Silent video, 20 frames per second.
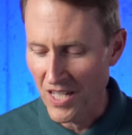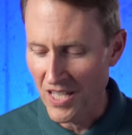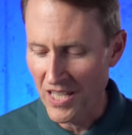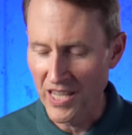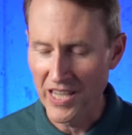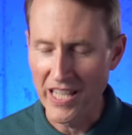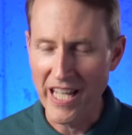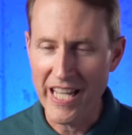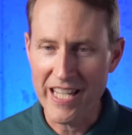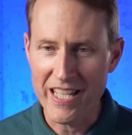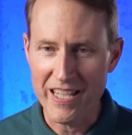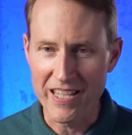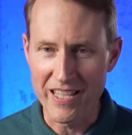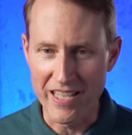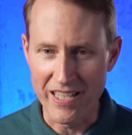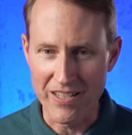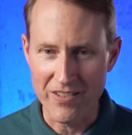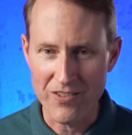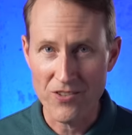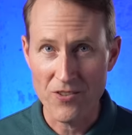like
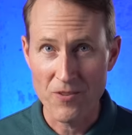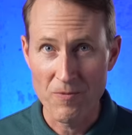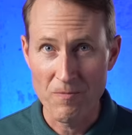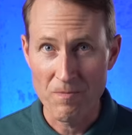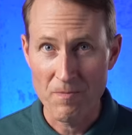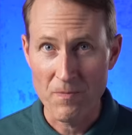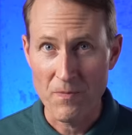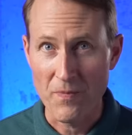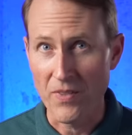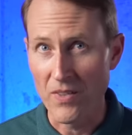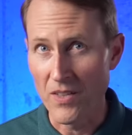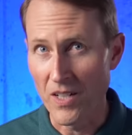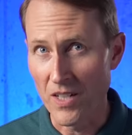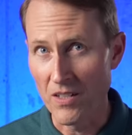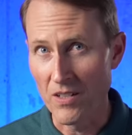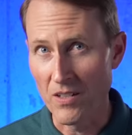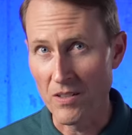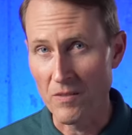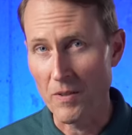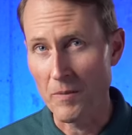this that
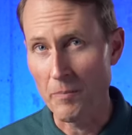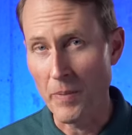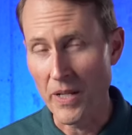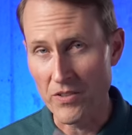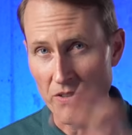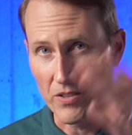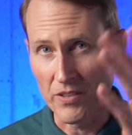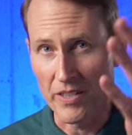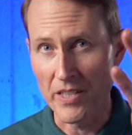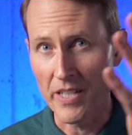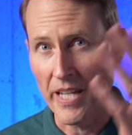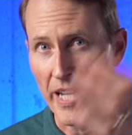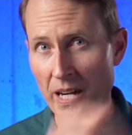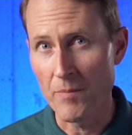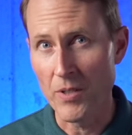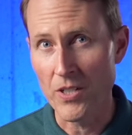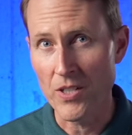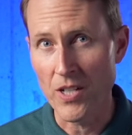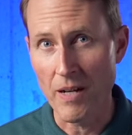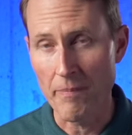are basically
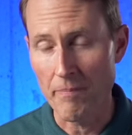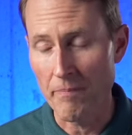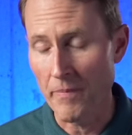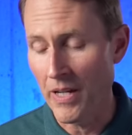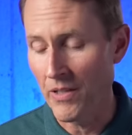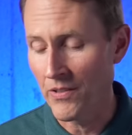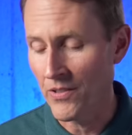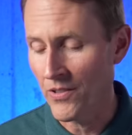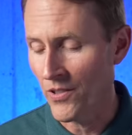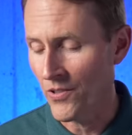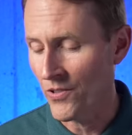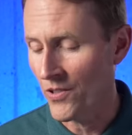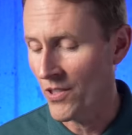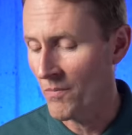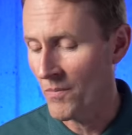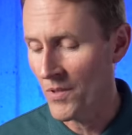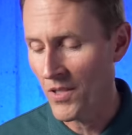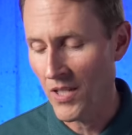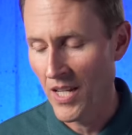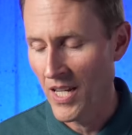camera top mount
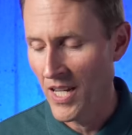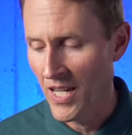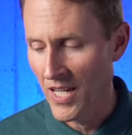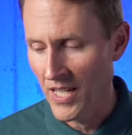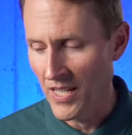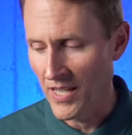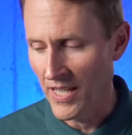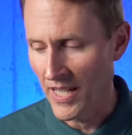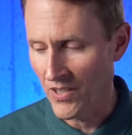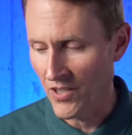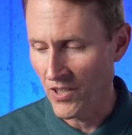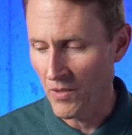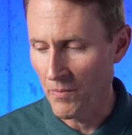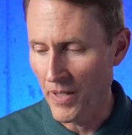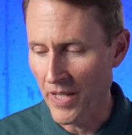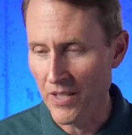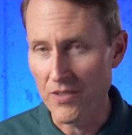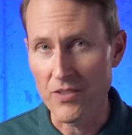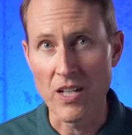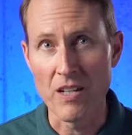systems, that's the
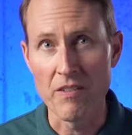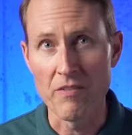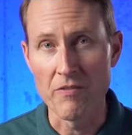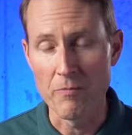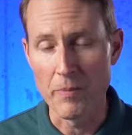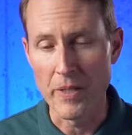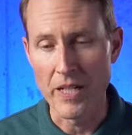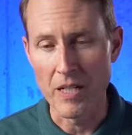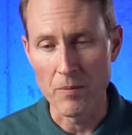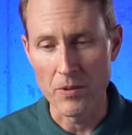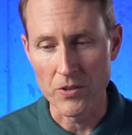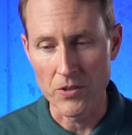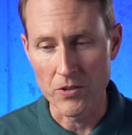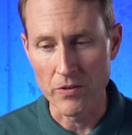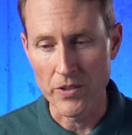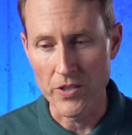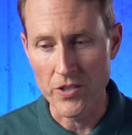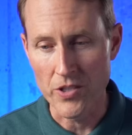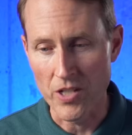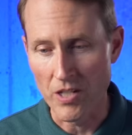best I've been able
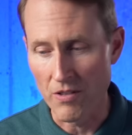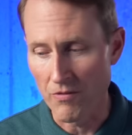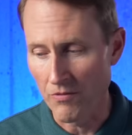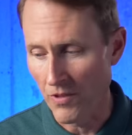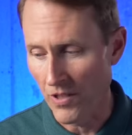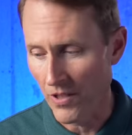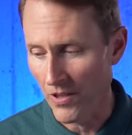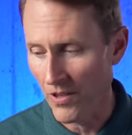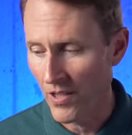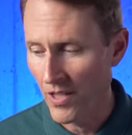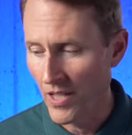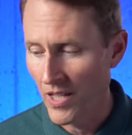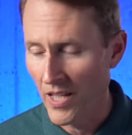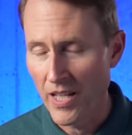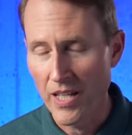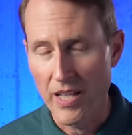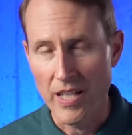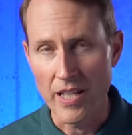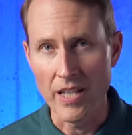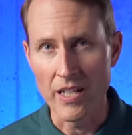to achieve with
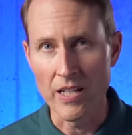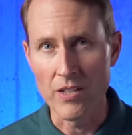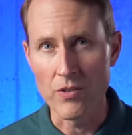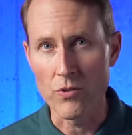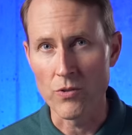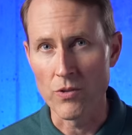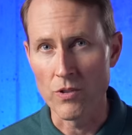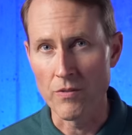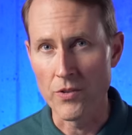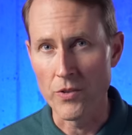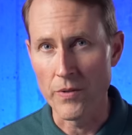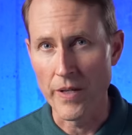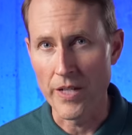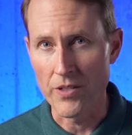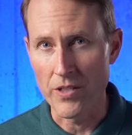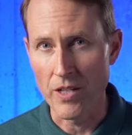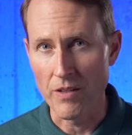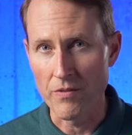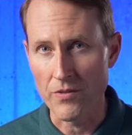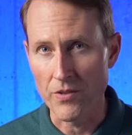any sort of U
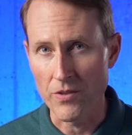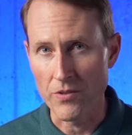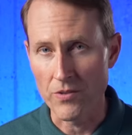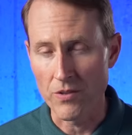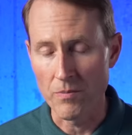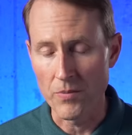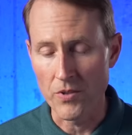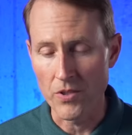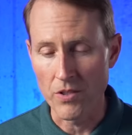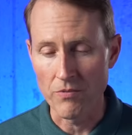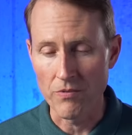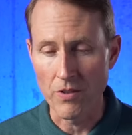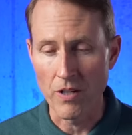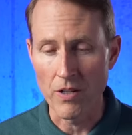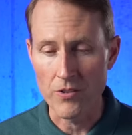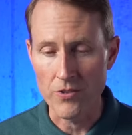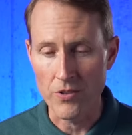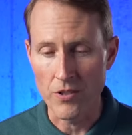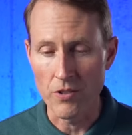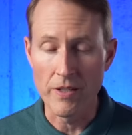H F system so far,
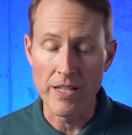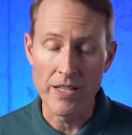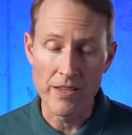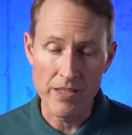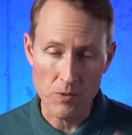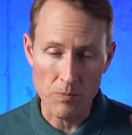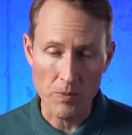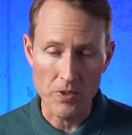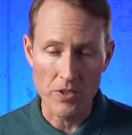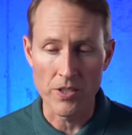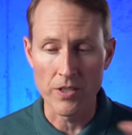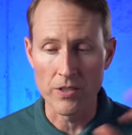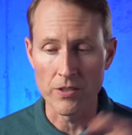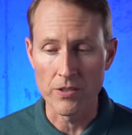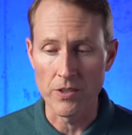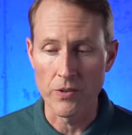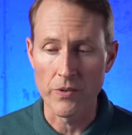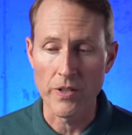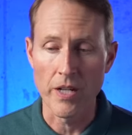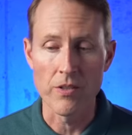so in this particular
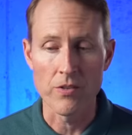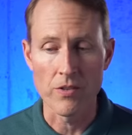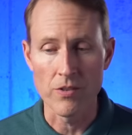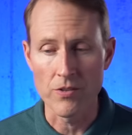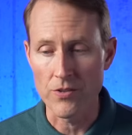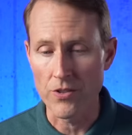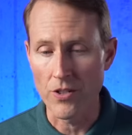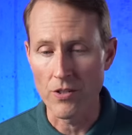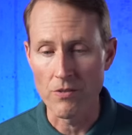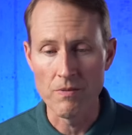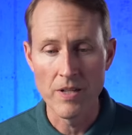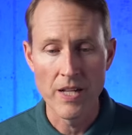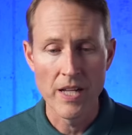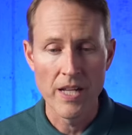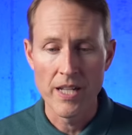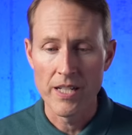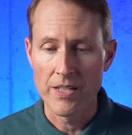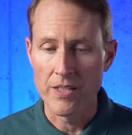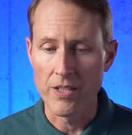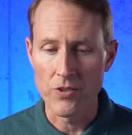location, so
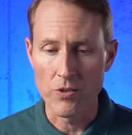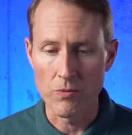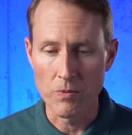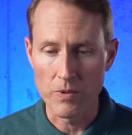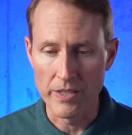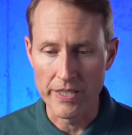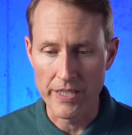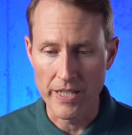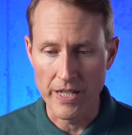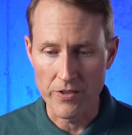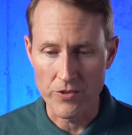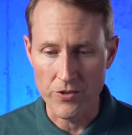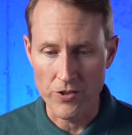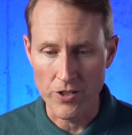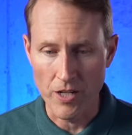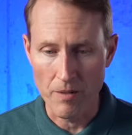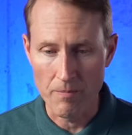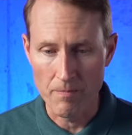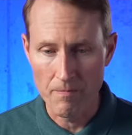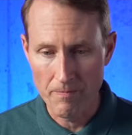it does a really nice
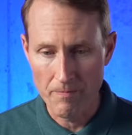job.